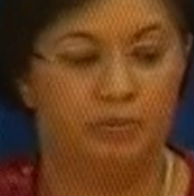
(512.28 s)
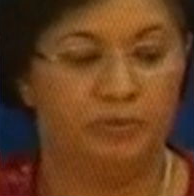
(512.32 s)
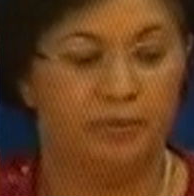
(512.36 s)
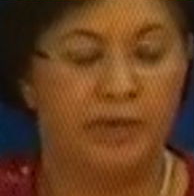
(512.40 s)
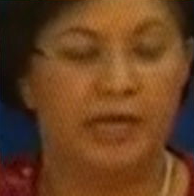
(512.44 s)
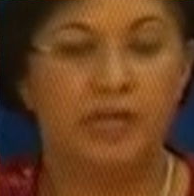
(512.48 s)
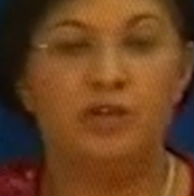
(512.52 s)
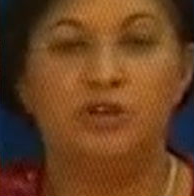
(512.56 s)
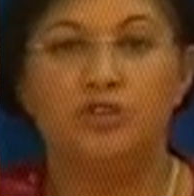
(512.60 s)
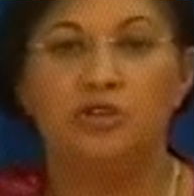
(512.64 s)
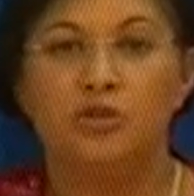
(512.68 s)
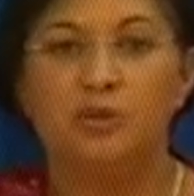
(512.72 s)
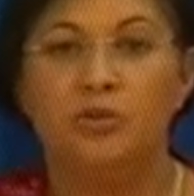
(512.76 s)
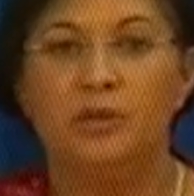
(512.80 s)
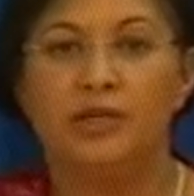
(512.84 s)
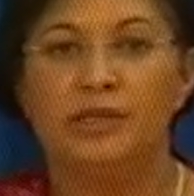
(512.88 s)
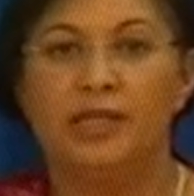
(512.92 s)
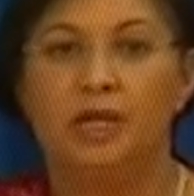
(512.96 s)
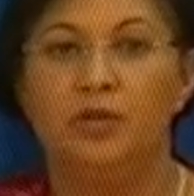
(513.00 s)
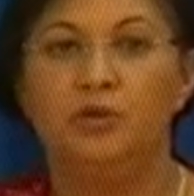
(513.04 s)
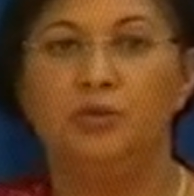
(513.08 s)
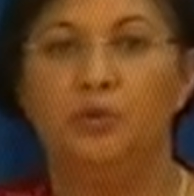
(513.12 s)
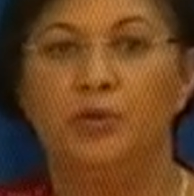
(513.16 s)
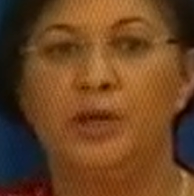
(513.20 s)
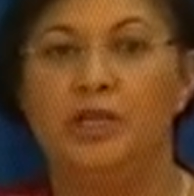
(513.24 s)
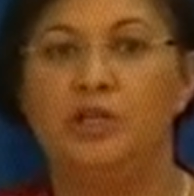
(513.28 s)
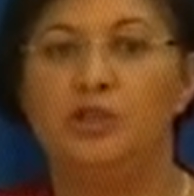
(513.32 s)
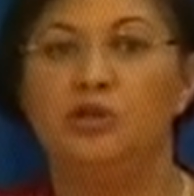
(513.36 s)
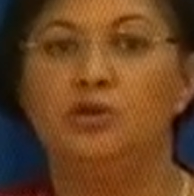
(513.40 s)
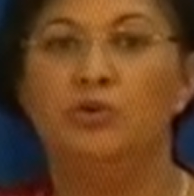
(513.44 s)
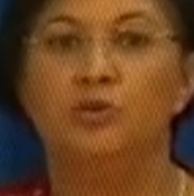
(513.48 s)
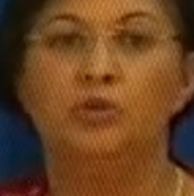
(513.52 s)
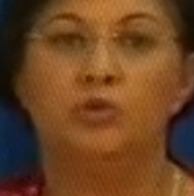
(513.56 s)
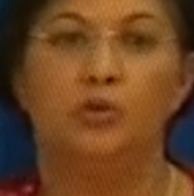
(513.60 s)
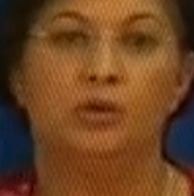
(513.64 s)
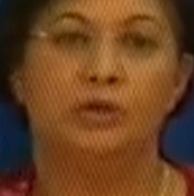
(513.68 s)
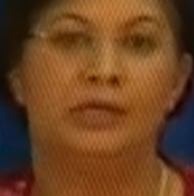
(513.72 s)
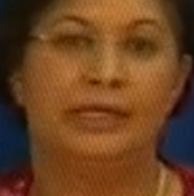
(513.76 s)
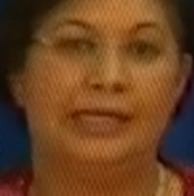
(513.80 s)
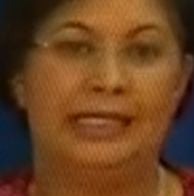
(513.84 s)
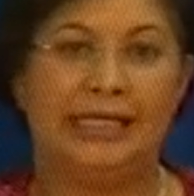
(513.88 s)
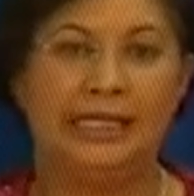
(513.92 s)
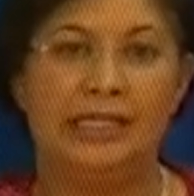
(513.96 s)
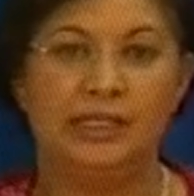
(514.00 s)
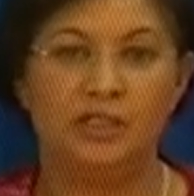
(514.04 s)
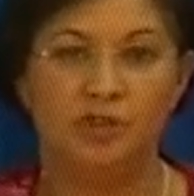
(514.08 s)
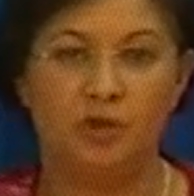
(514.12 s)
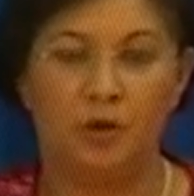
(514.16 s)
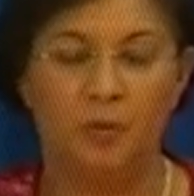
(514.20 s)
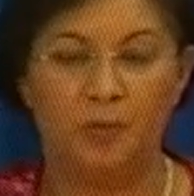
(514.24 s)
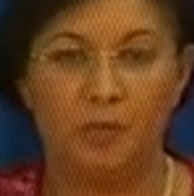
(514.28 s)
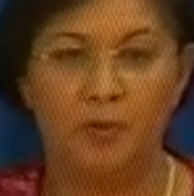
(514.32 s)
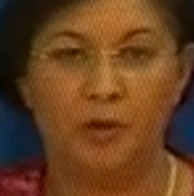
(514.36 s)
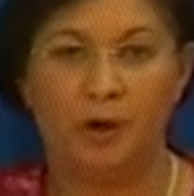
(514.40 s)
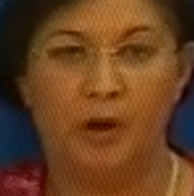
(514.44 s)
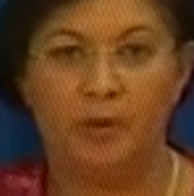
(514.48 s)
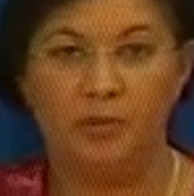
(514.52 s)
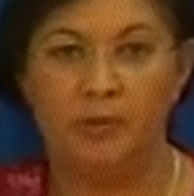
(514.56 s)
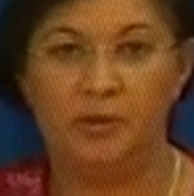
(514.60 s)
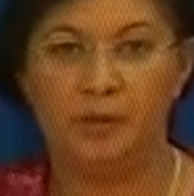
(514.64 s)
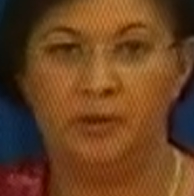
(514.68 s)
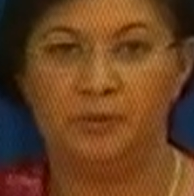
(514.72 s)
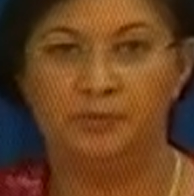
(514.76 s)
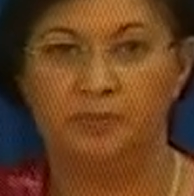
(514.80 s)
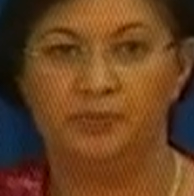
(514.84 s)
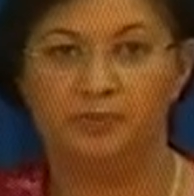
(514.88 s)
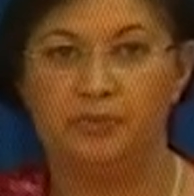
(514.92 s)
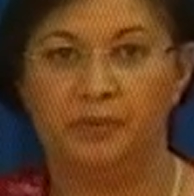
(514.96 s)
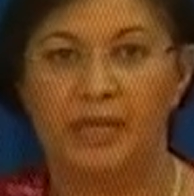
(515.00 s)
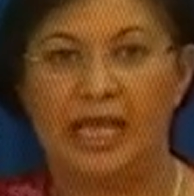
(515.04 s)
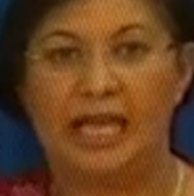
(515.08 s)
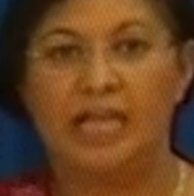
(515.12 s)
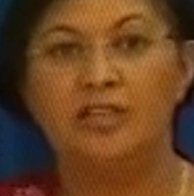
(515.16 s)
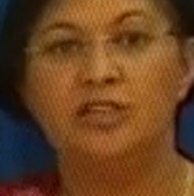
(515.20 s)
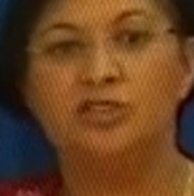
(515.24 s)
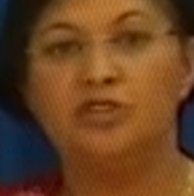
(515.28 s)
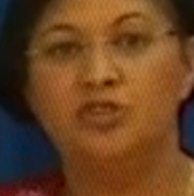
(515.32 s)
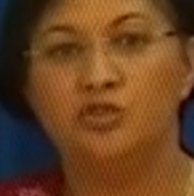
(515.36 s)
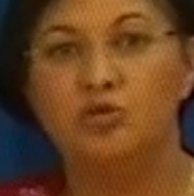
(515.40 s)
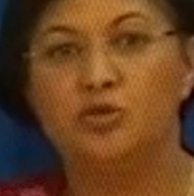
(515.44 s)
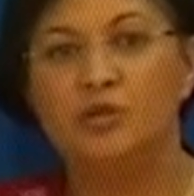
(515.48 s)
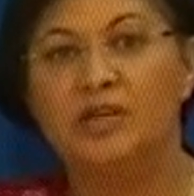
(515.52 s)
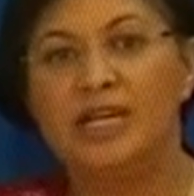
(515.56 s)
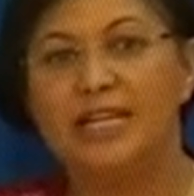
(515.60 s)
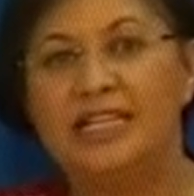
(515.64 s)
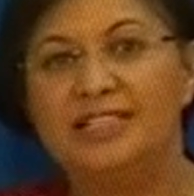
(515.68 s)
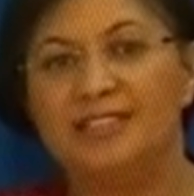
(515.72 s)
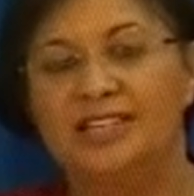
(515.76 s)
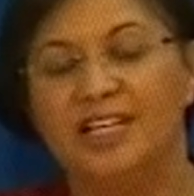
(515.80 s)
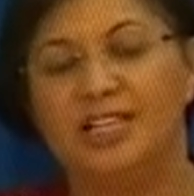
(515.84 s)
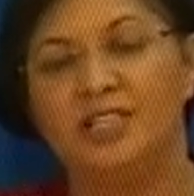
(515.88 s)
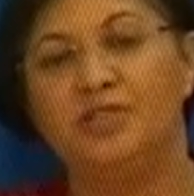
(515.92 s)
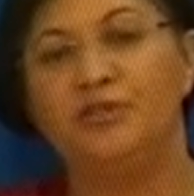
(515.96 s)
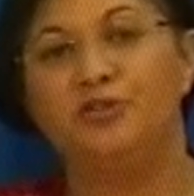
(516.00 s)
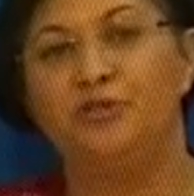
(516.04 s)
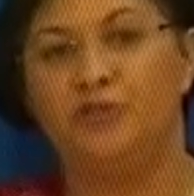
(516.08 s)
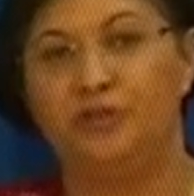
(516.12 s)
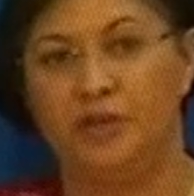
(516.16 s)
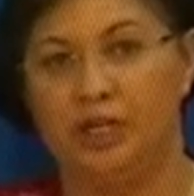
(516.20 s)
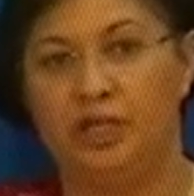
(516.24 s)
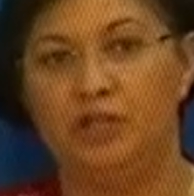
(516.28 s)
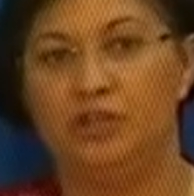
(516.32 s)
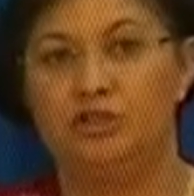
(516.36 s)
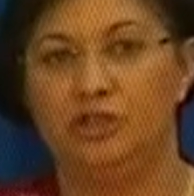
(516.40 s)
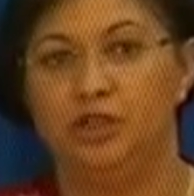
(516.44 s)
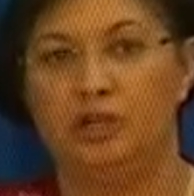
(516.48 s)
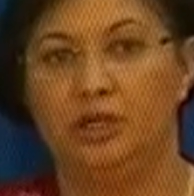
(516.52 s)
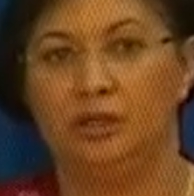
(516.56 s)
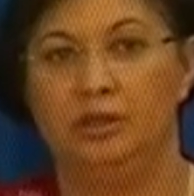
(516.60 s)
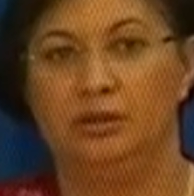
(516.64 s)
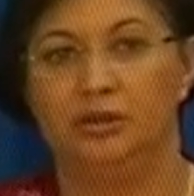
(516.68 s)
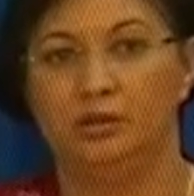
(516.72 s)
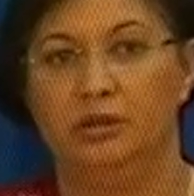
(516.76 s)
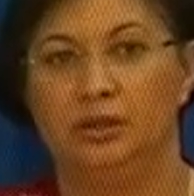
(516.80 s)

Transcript: make sure that when you read your problem, as soon as there's friction,